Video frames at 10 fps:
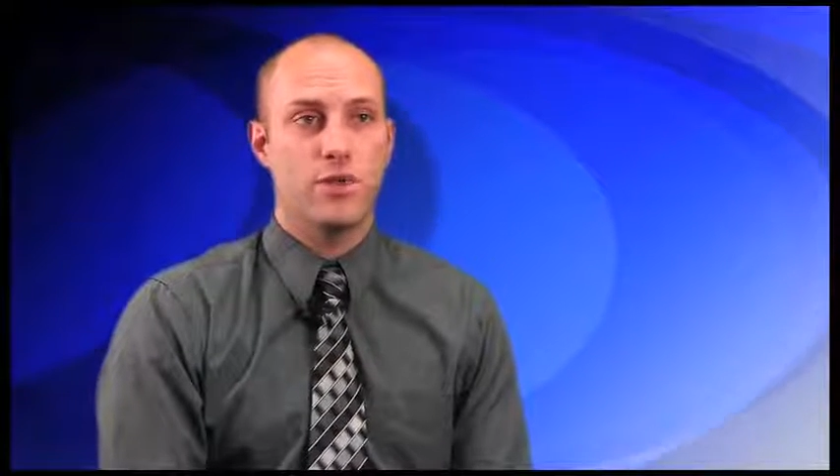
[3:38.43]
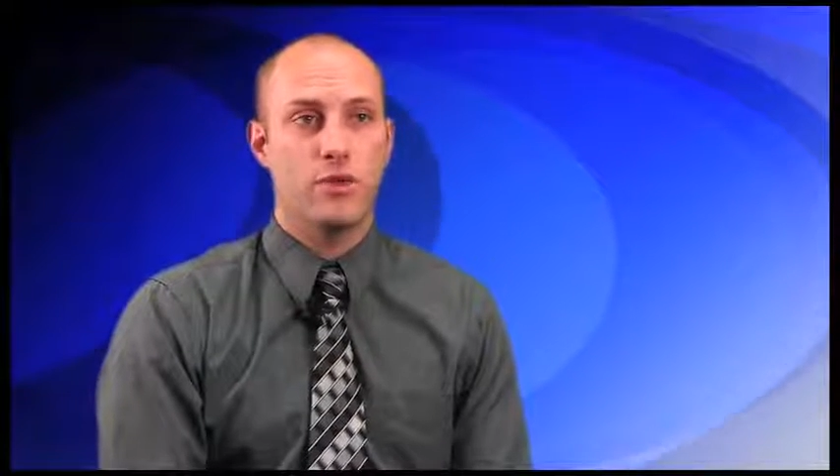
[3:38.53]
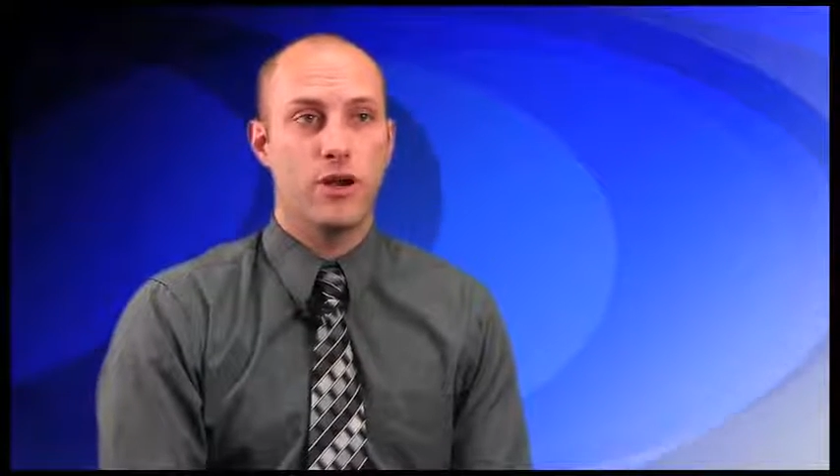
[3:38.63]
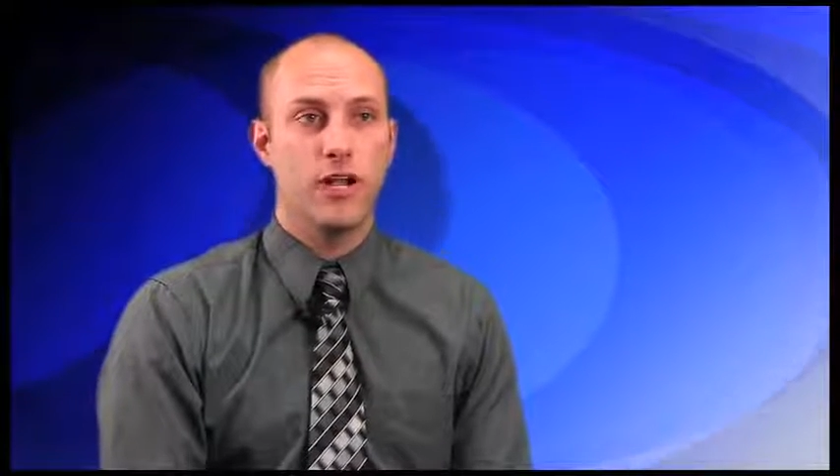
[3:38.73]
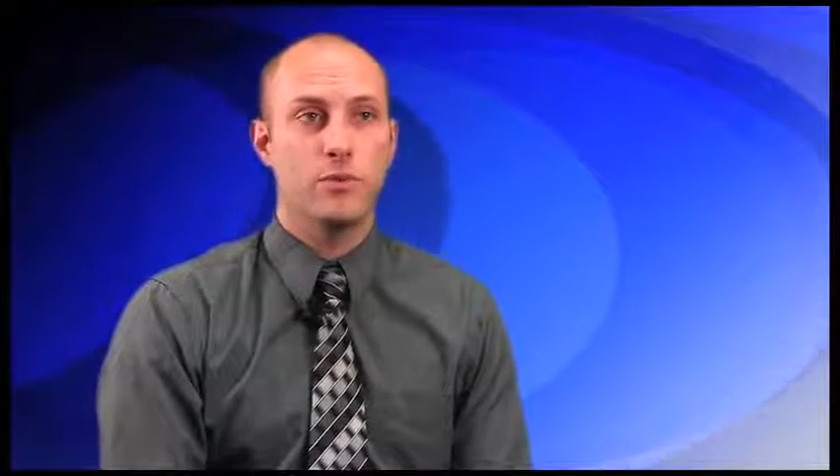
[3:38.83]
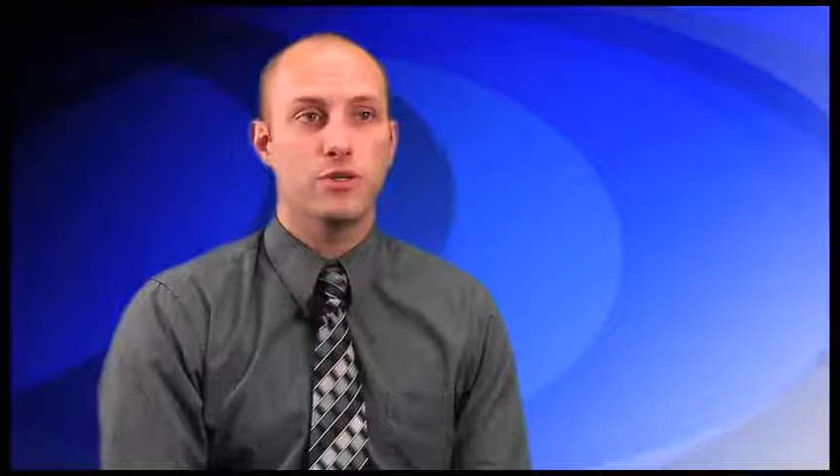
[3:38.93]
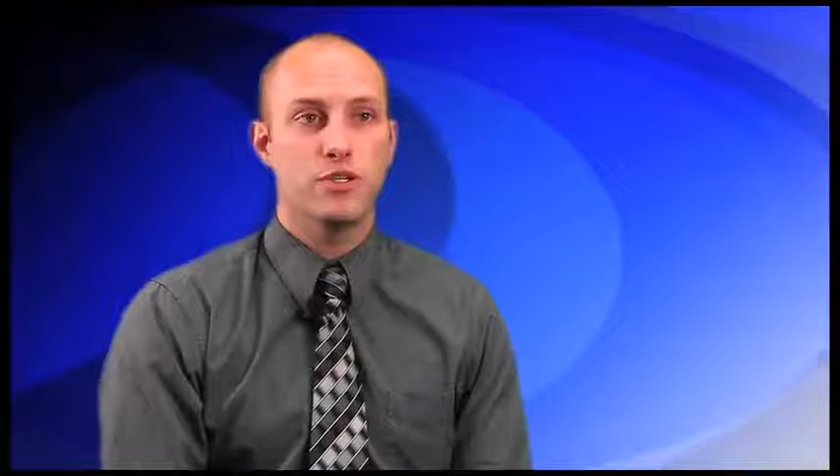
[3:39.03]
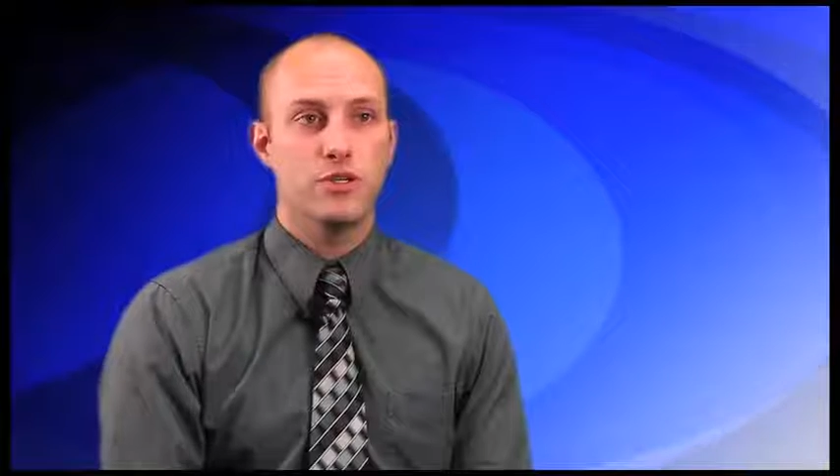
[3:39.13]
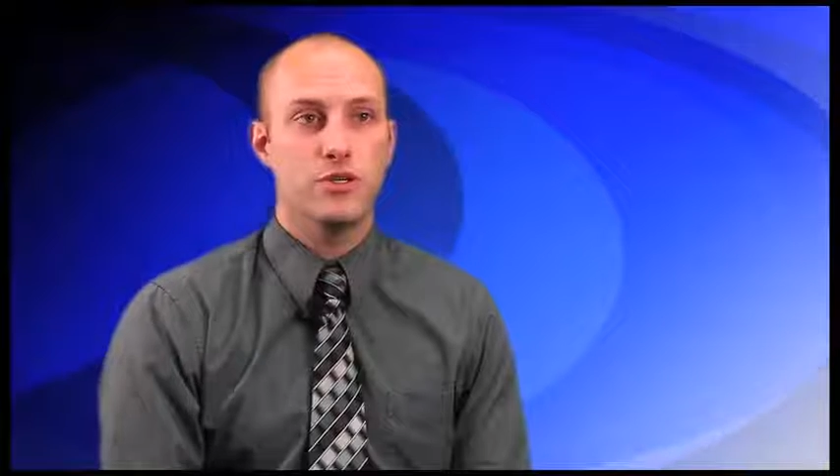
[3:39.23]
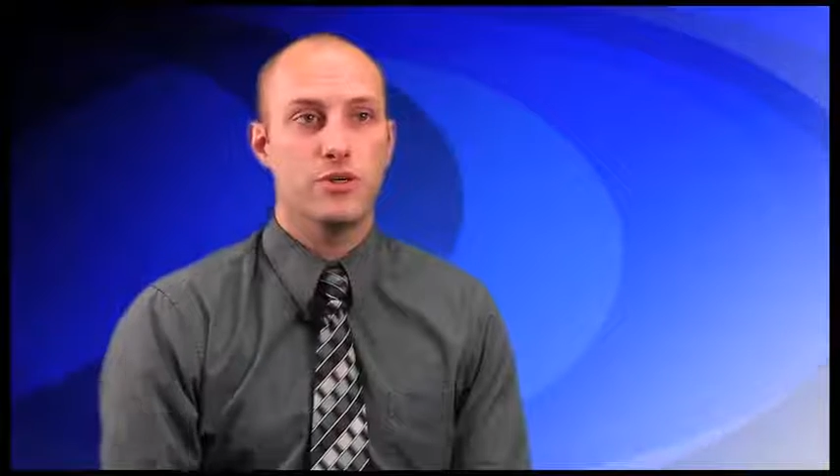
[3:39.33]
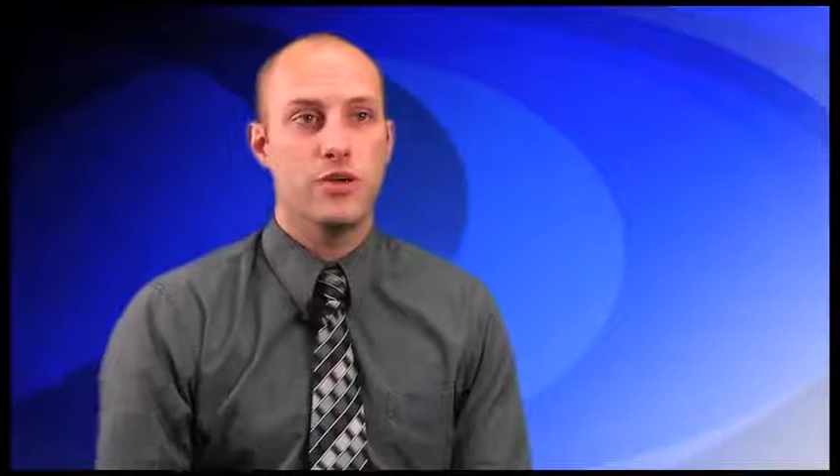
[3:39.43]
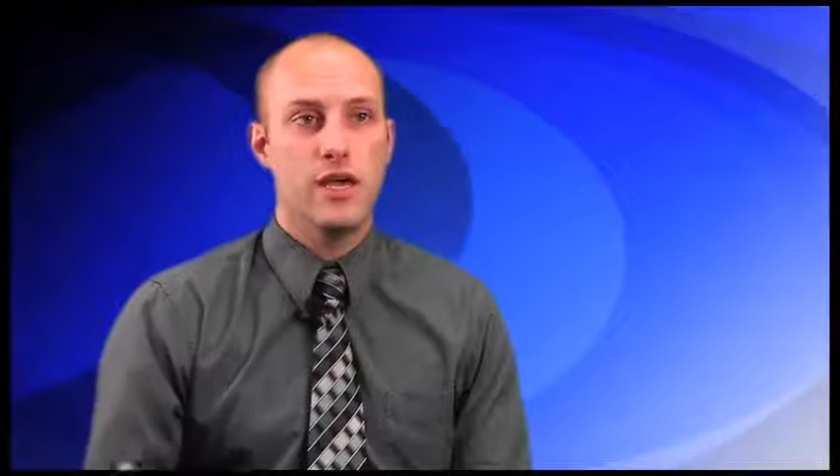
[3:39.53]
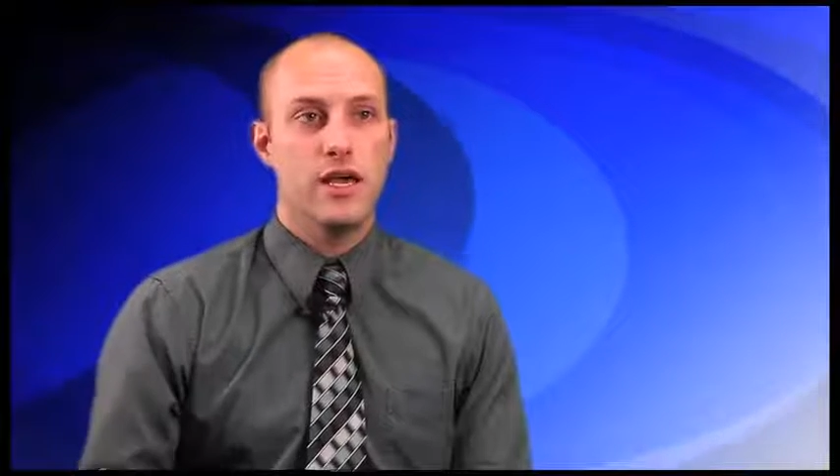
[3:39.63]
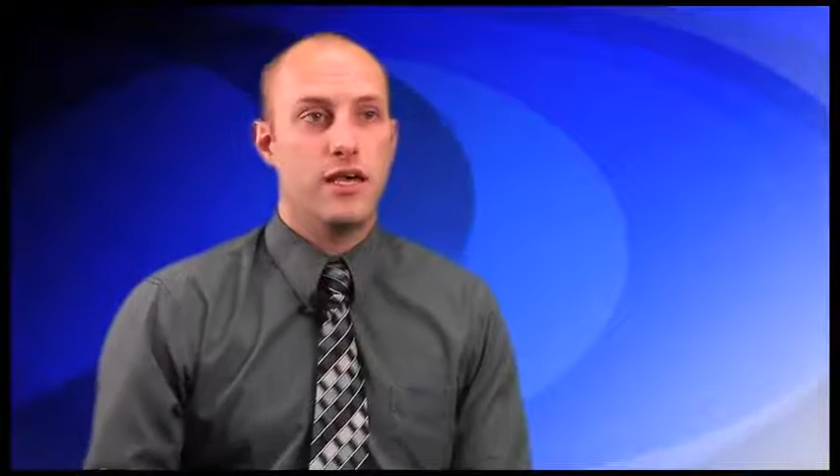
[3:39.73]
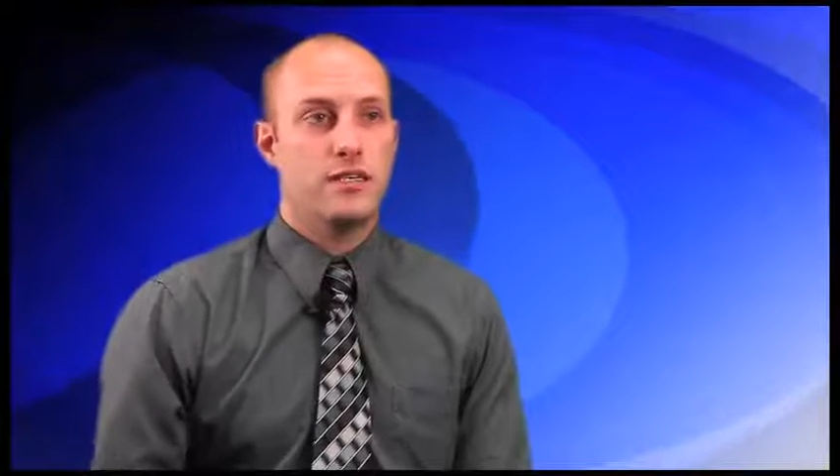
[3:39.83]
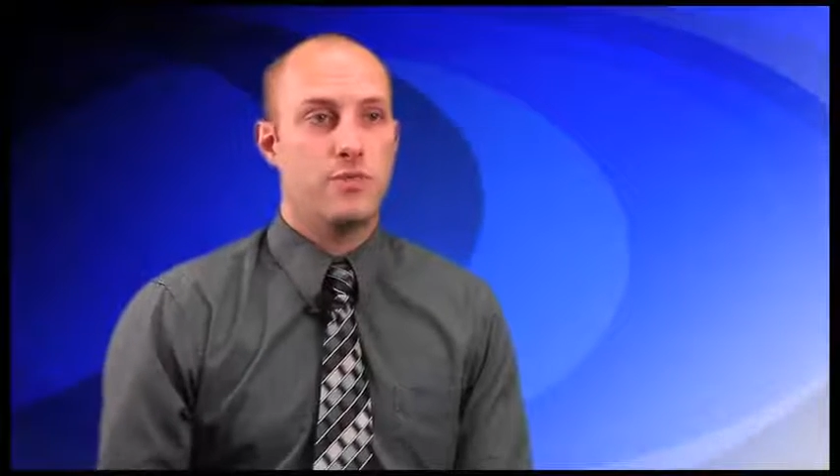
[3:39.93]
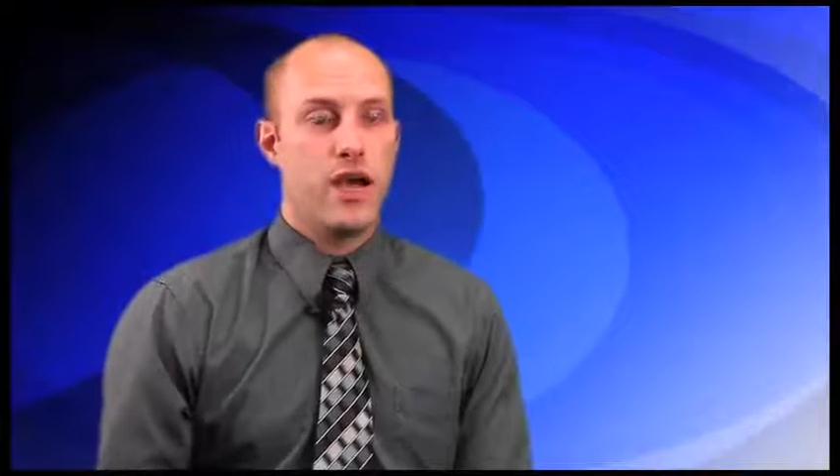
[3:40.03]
What we're able to do is